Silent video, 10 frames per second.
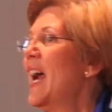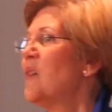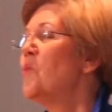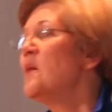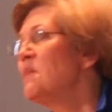
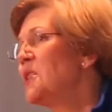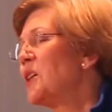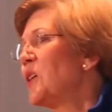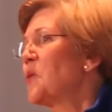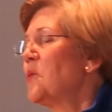And one
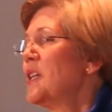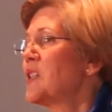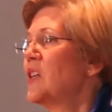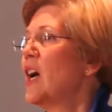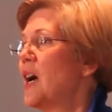particular
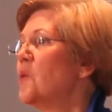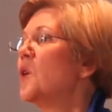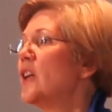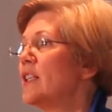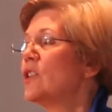reason I
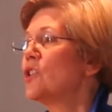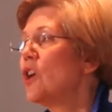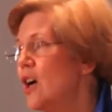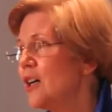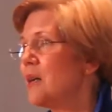wanted to
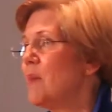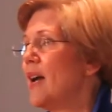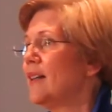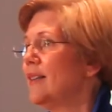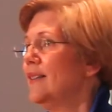talk
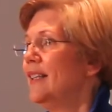about it